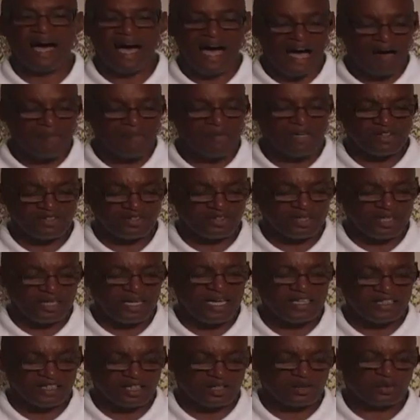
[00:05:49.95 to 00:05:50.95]
I must
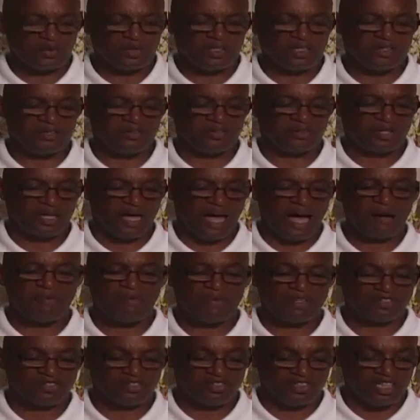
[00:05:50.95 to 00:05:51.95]
increase, I
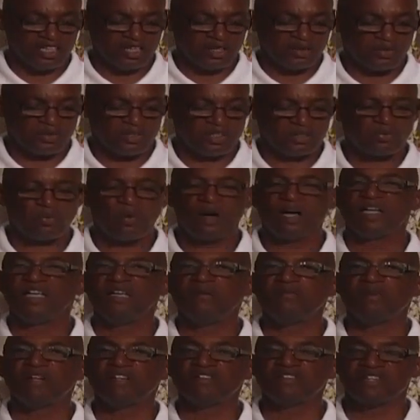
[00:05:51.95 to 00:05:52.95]
must decrease while
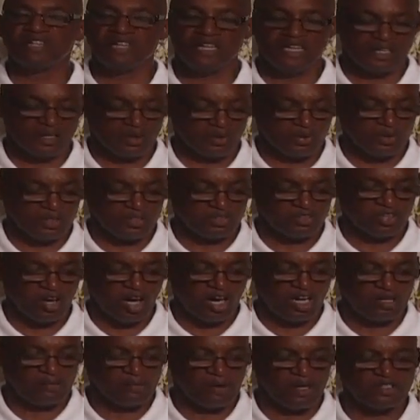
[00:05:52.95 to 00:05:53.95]
he must increase.
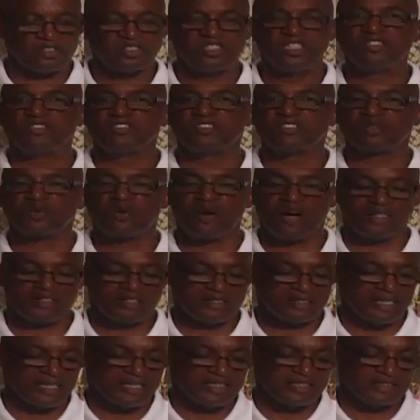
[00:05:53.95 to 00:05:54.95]
Talking about Jesus
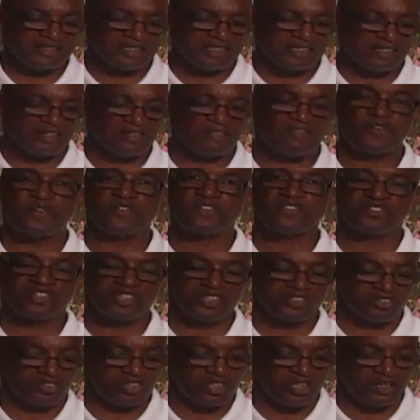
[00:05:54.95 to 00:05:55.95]
Christ says this in verse
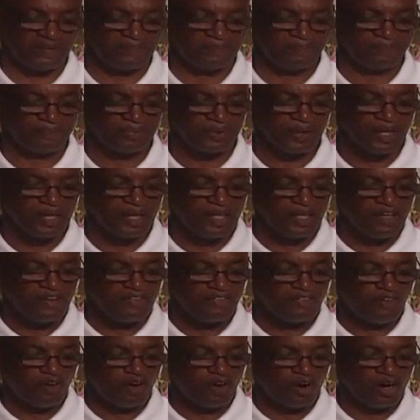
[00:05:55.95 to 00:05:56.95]
16
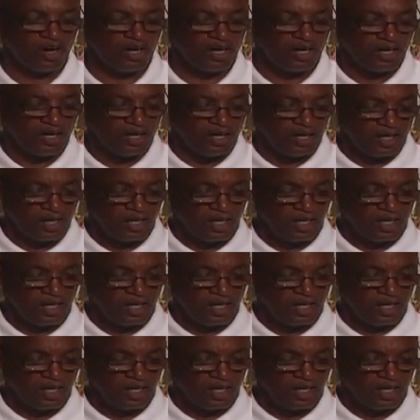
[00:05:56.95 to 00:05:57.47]
For